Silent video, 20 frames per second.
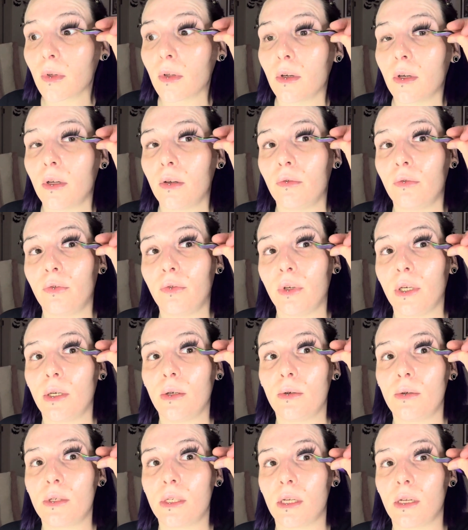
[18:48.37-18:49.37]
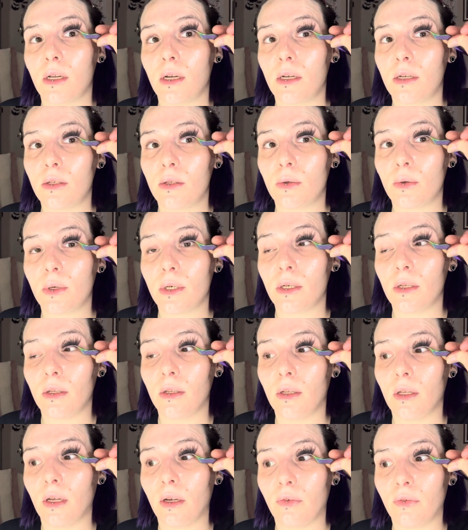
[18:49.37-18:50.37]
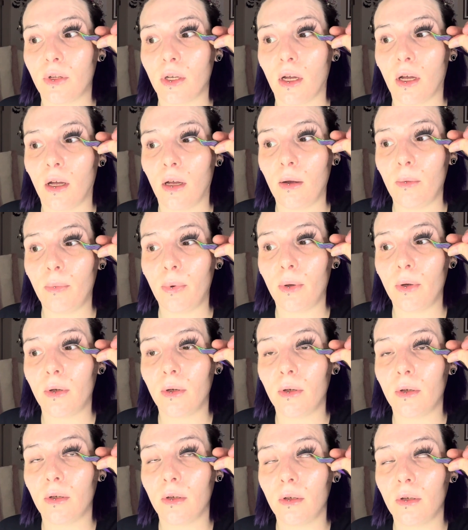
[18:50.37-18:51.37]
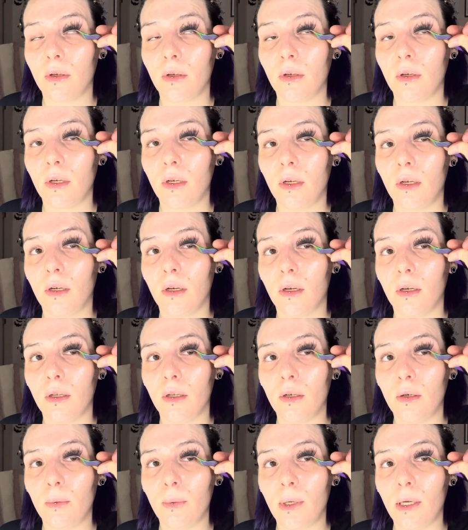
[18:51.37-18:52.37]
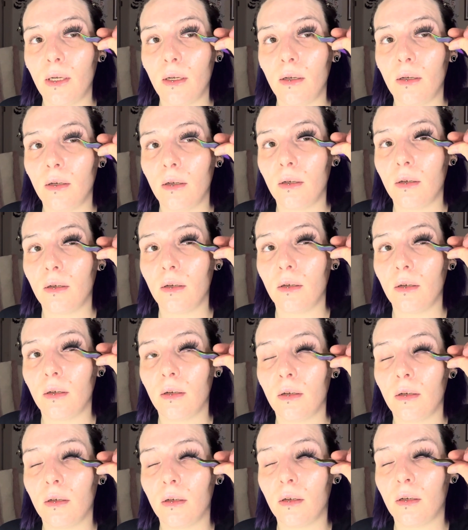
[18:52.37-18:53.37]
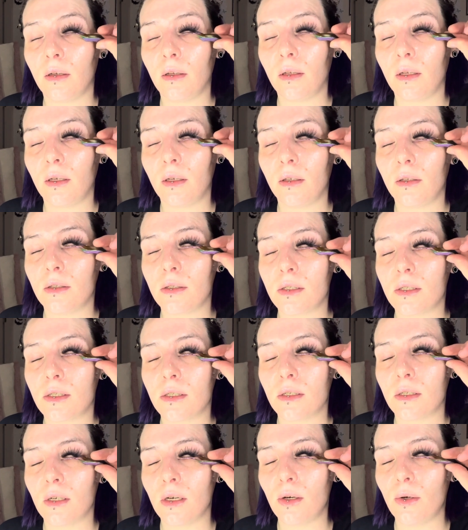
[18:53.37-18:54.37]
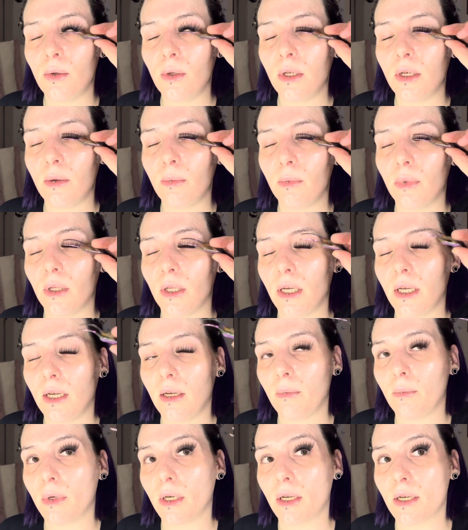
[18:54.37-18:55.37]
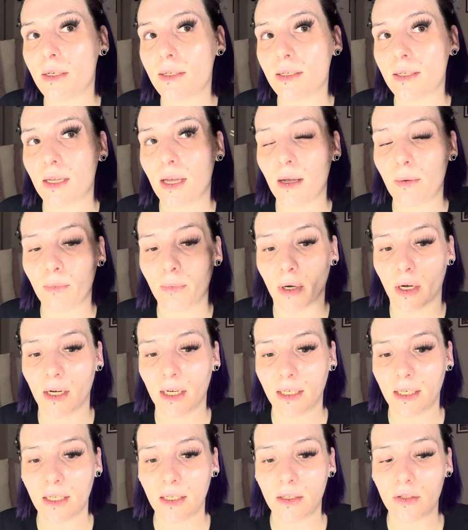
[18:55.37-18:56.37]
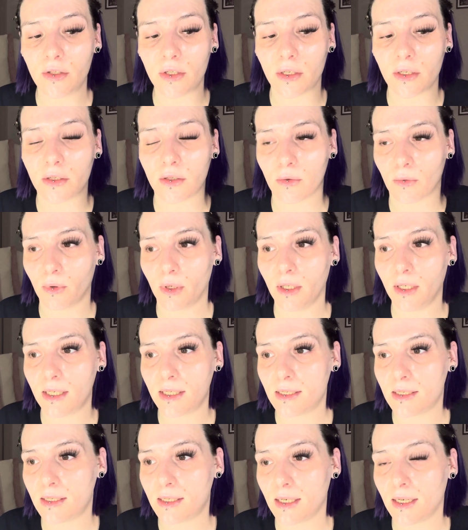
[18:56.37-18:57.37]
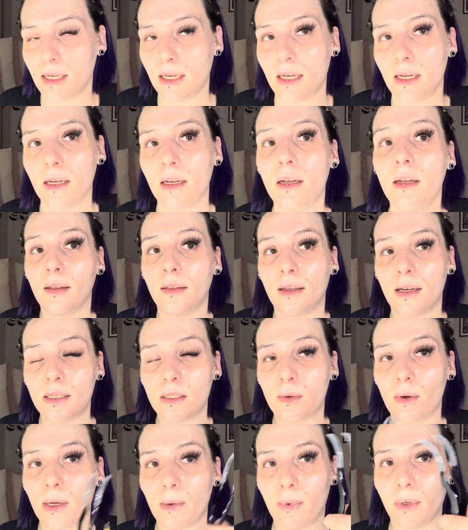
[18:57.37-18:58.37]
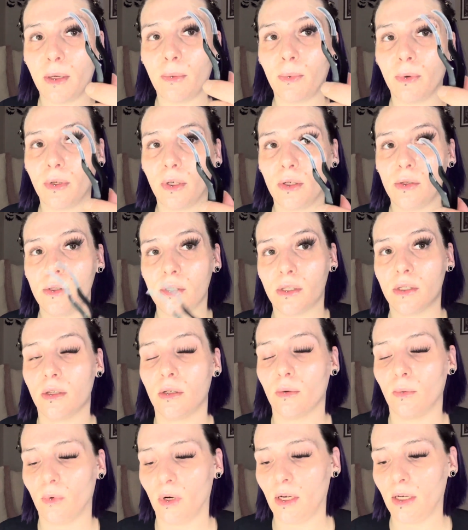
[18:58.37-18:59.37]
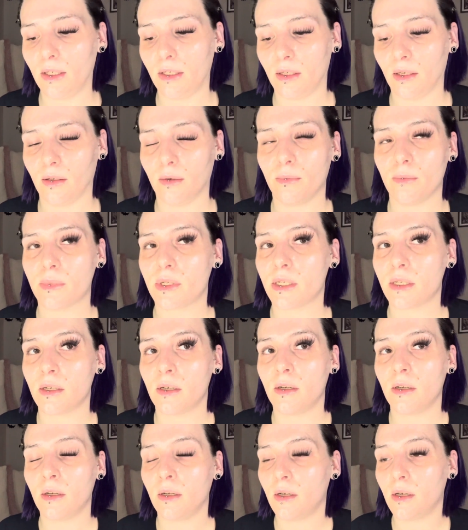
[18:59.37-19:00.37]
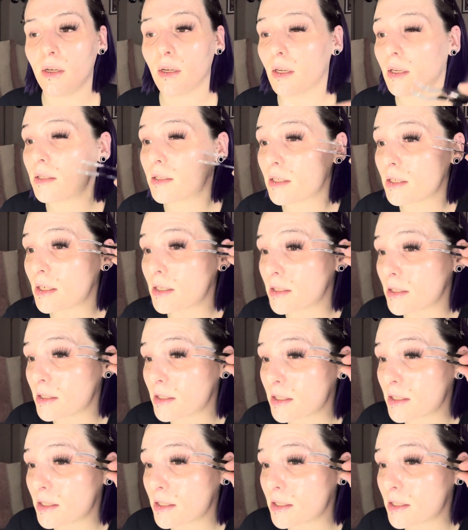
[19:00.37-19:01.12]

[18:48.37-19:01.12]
infuse, and I lift up a little bit. And then slowly blink because that bondage is really sticky. That's why people use the wandums, because it doesn't